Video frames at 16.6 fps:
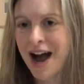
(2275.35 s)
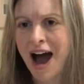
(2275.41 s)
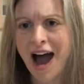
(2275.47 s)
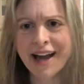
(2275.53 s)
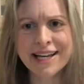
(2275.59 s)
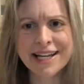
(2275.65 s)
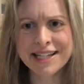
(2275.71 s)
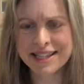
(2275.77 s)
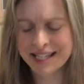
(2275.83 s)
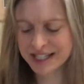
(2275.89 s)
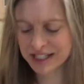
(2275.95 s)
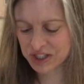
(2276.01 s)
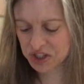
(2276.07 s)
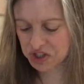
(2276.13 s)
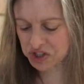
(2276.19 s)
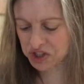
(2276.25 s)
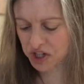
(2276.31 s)
I get things
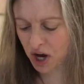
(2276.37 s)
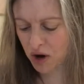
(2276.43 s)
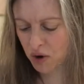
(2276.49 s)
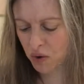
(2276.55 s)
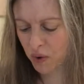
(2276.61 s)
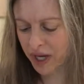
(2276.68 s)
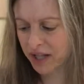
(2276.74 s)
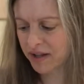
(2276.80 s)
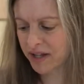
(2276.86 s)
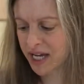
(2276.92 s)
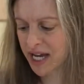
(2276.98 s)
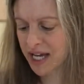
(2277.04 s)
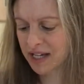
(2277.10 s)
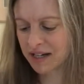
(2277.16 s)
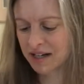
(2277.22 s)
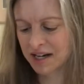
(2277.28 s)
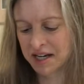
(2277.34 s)
so quickly,
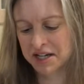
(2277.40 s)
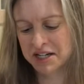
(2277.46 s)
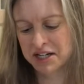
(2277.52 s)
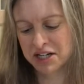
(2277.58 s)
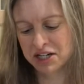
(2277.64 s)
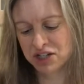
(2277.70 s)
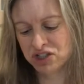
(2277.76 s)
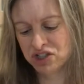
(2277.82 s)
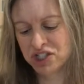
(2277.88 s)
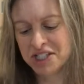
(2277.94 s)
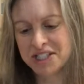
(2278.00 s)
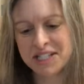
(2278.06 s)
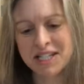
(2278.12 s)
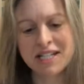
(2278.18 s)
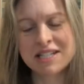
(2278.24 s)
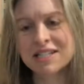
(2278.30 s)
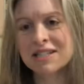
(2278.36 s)
and she
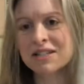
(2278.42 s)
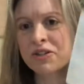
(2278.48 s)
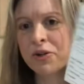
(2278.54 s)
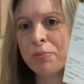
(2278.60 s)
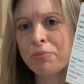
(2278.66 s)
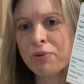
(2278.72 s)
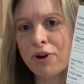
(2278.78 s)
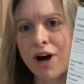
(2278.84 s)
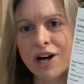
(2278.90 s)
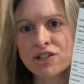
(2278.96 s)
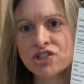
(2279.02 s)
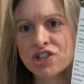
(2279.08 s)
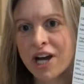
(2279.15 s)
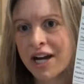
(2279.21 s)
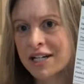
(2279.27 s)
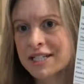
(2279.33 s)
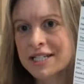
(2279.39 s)
sends little
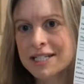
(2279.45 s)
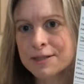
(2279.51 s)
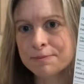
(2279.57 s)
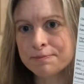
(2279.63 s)
project